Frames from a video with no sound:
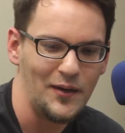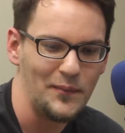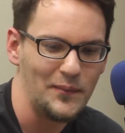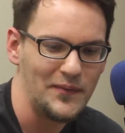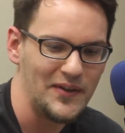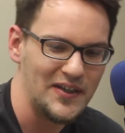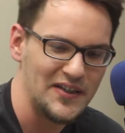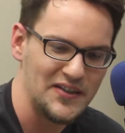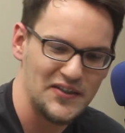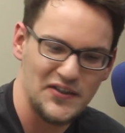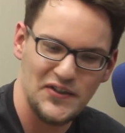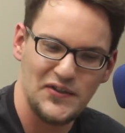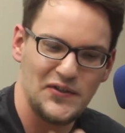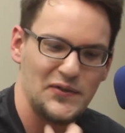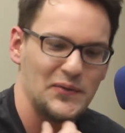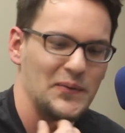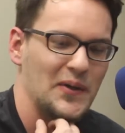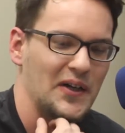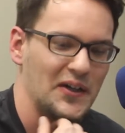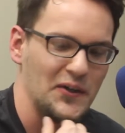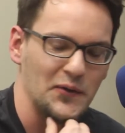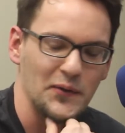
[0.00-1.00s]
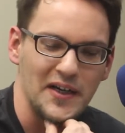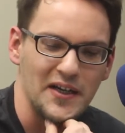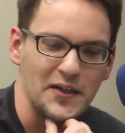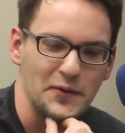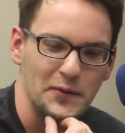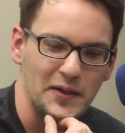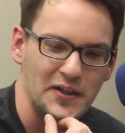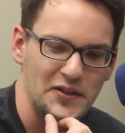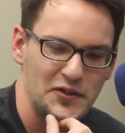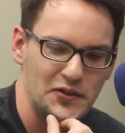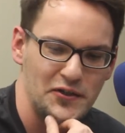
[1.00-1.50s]
It's a great
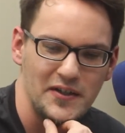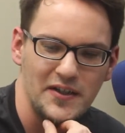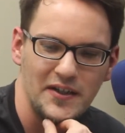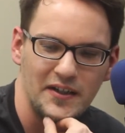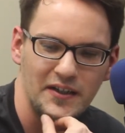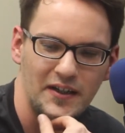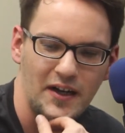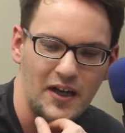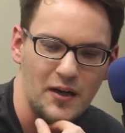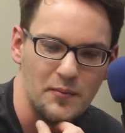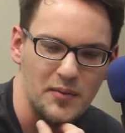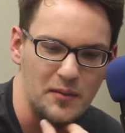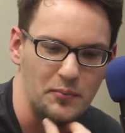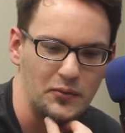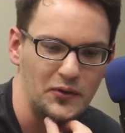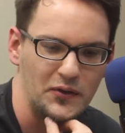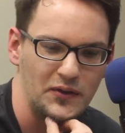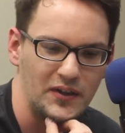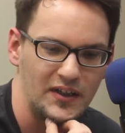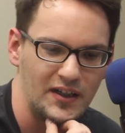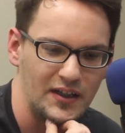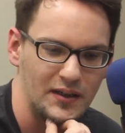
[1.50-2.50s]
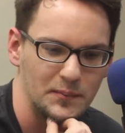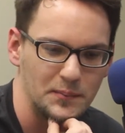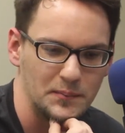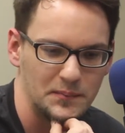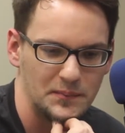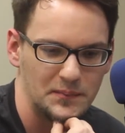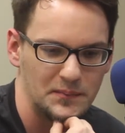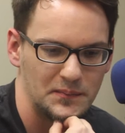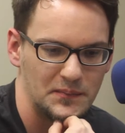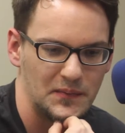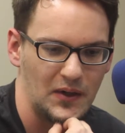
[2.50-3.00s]
question. A lot of people
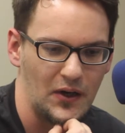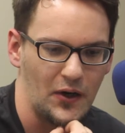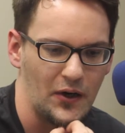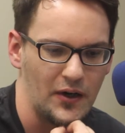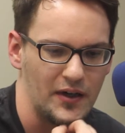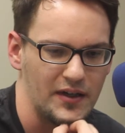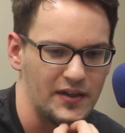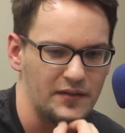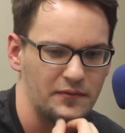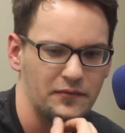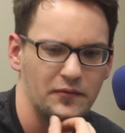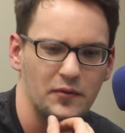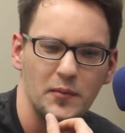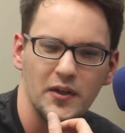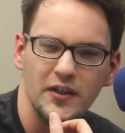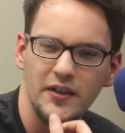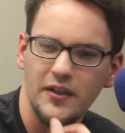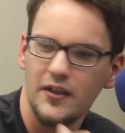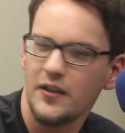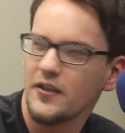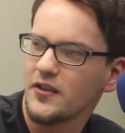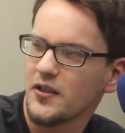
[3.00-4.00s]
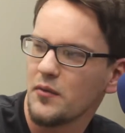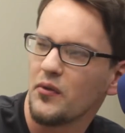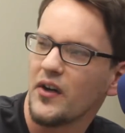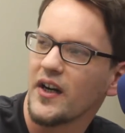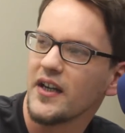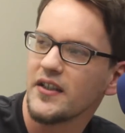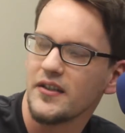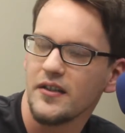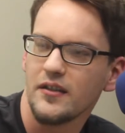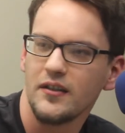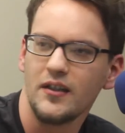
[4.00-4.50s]
aren't familiar,
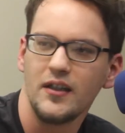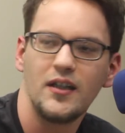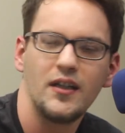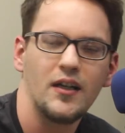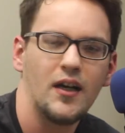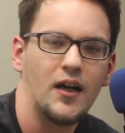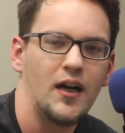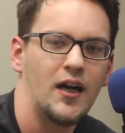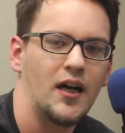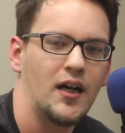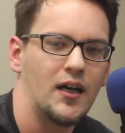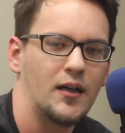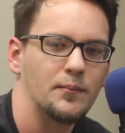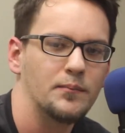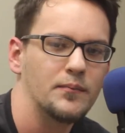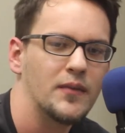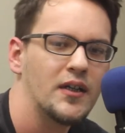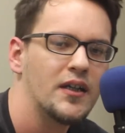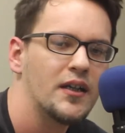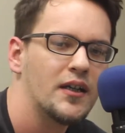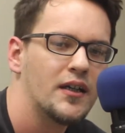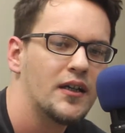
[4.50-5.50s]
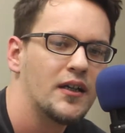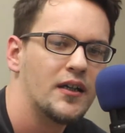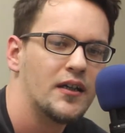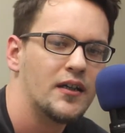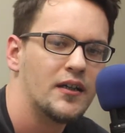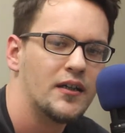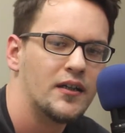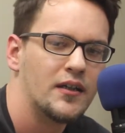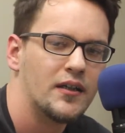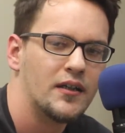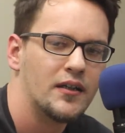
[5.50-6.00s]
surprisingly.
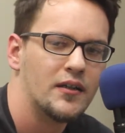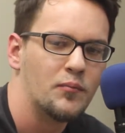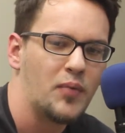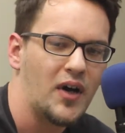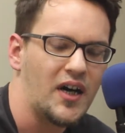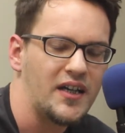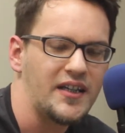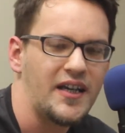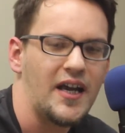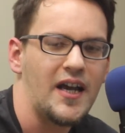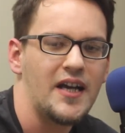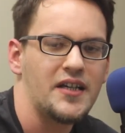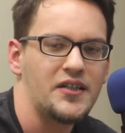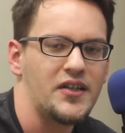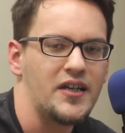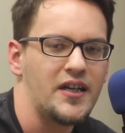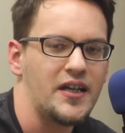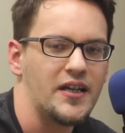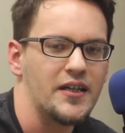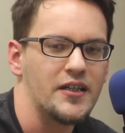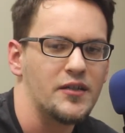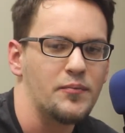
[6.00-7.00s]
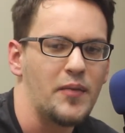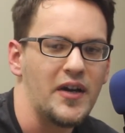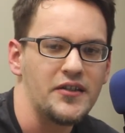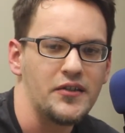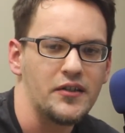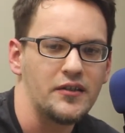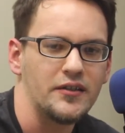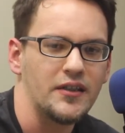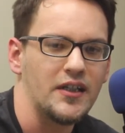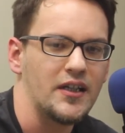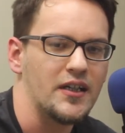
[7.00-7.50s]
Podcasting is
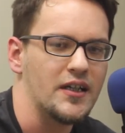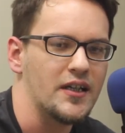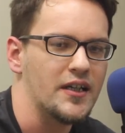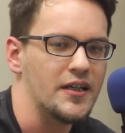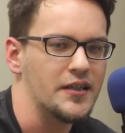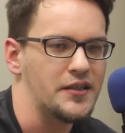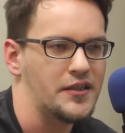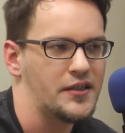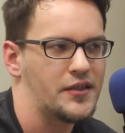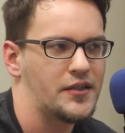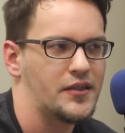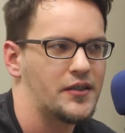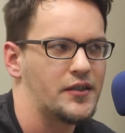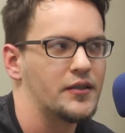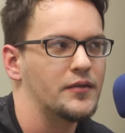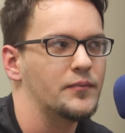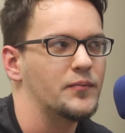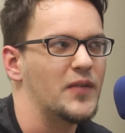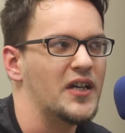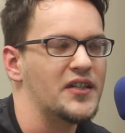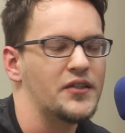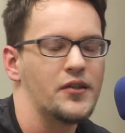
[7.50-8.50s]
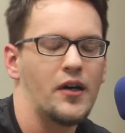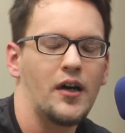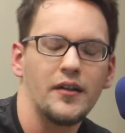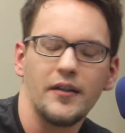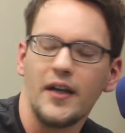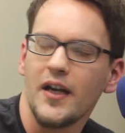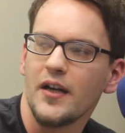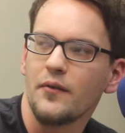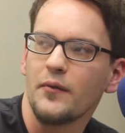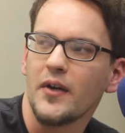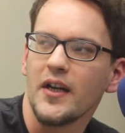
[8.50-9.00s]
basically, it's
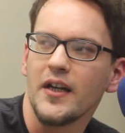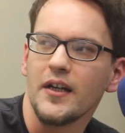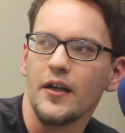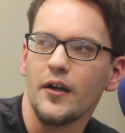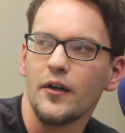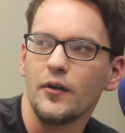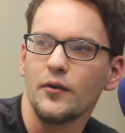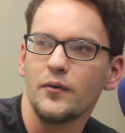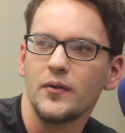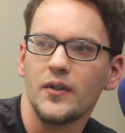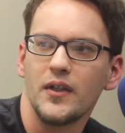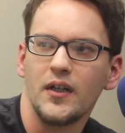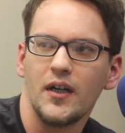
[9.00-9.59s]
online radio.